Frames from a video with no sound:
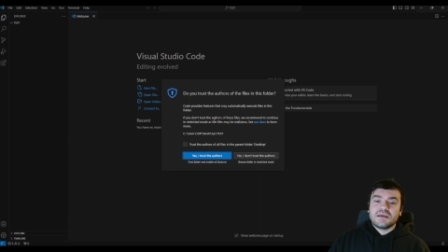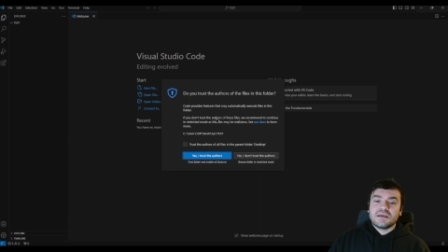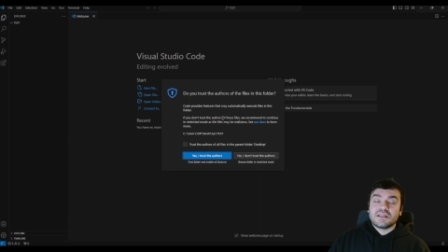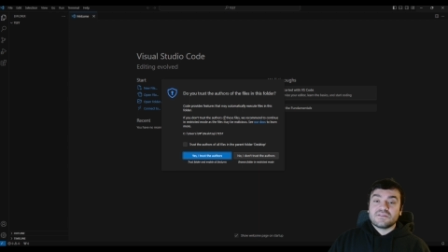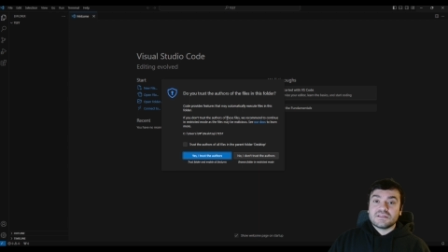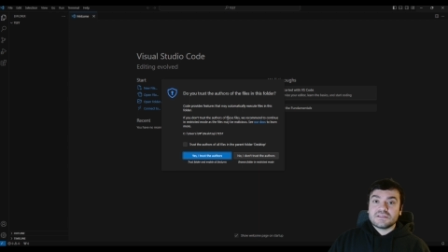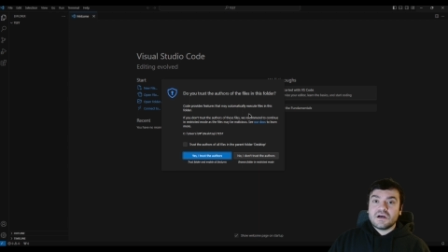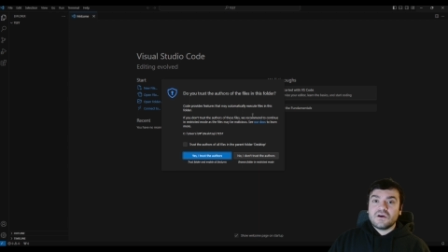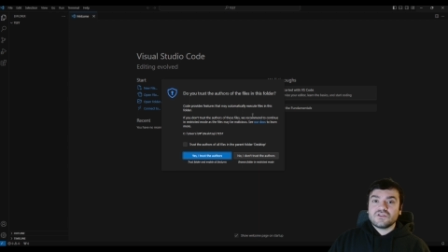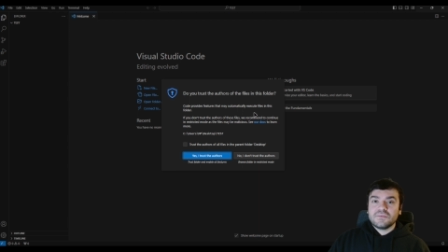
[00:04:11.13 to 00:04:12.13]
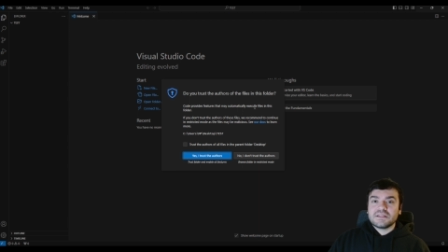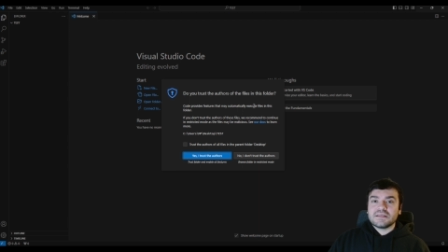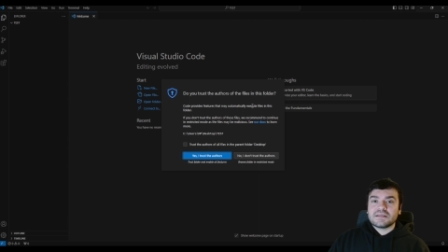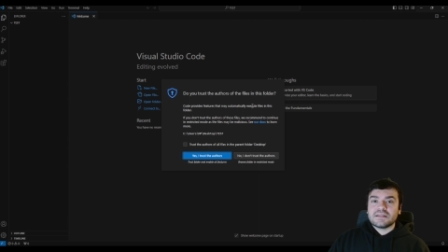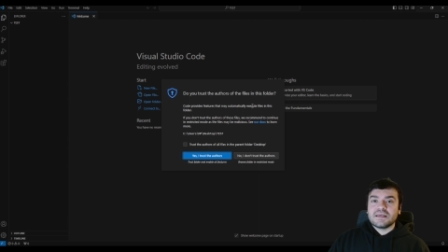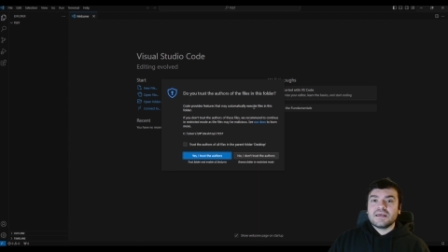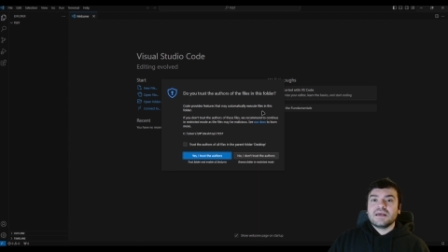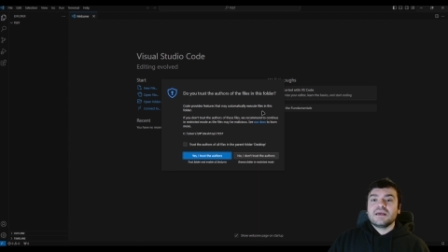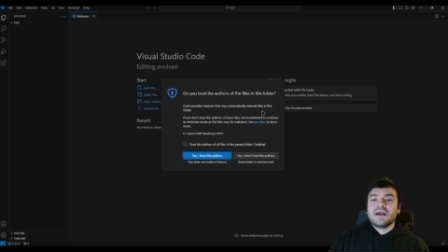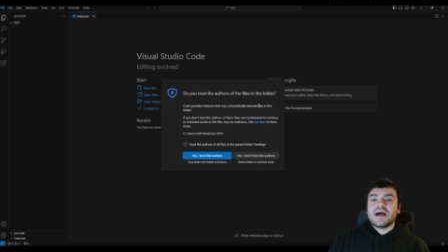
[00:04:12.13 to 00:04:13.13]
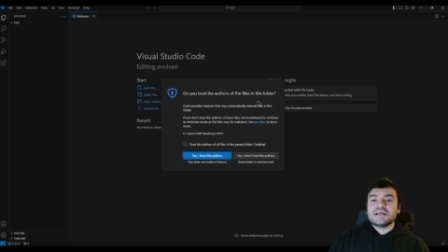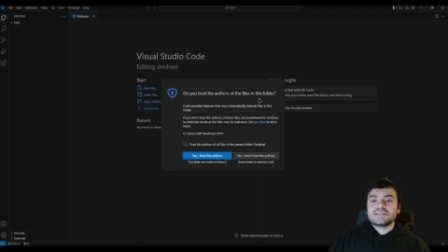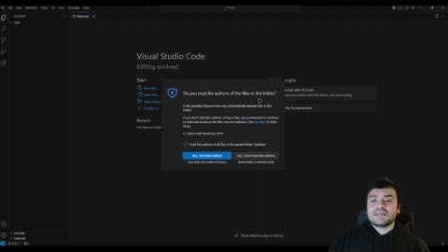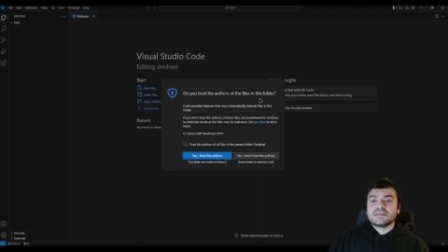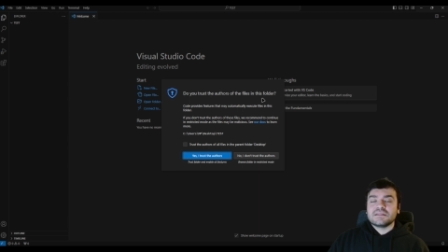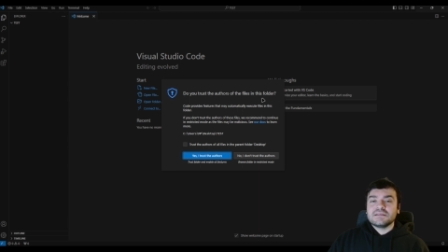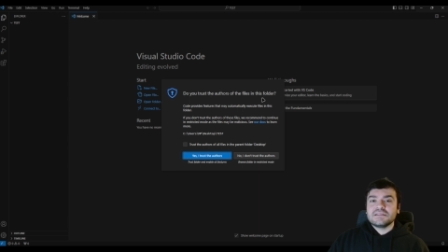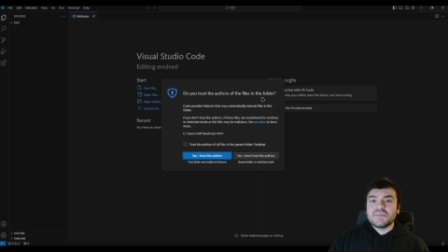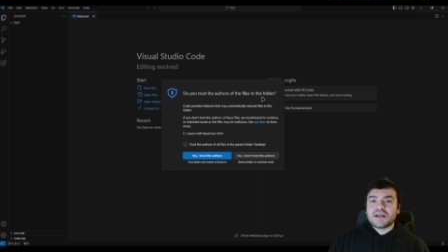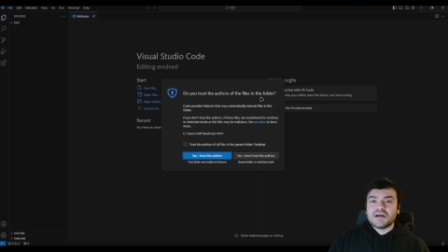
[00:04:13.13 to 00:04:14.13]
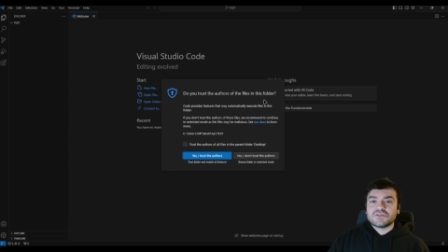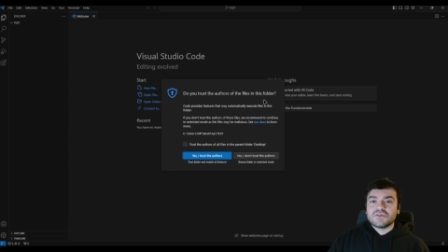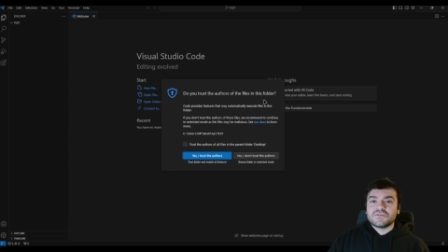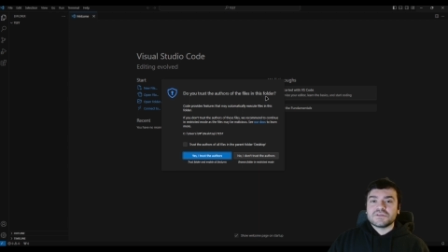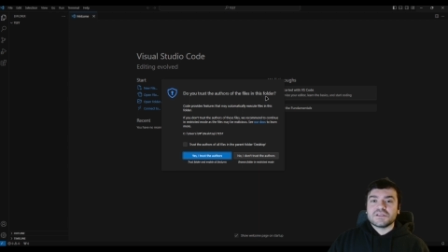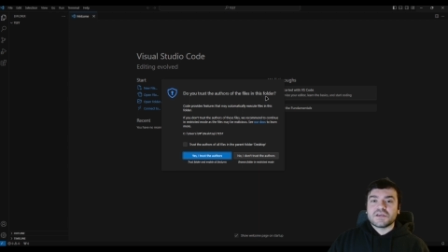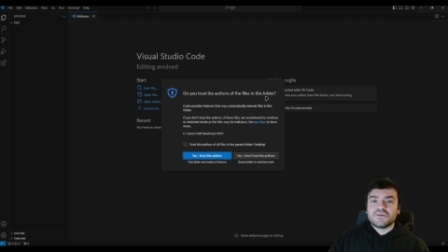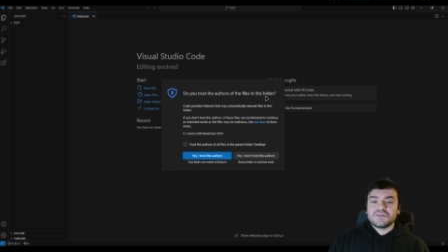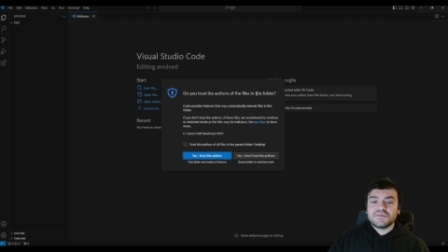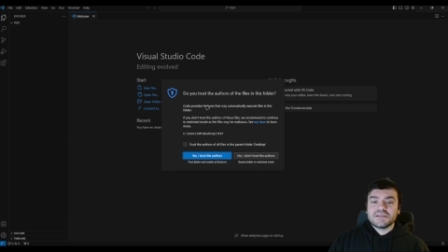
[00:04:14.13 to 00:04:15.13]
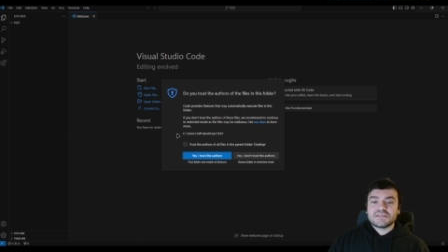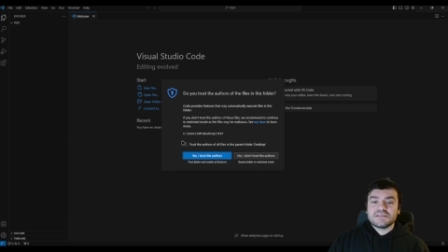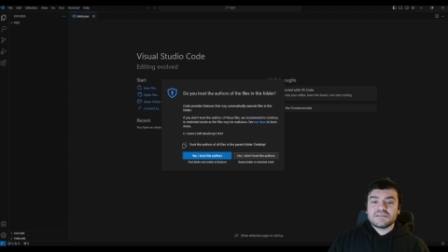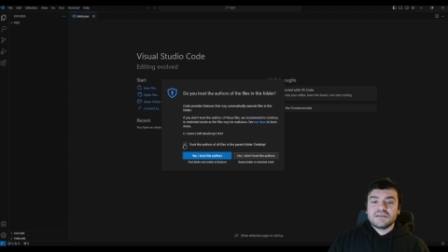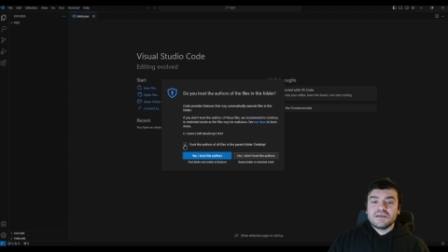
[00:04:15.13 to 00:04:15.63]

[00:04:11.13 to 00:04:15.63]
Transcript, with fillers: It is automatically asking this because of the security reasons.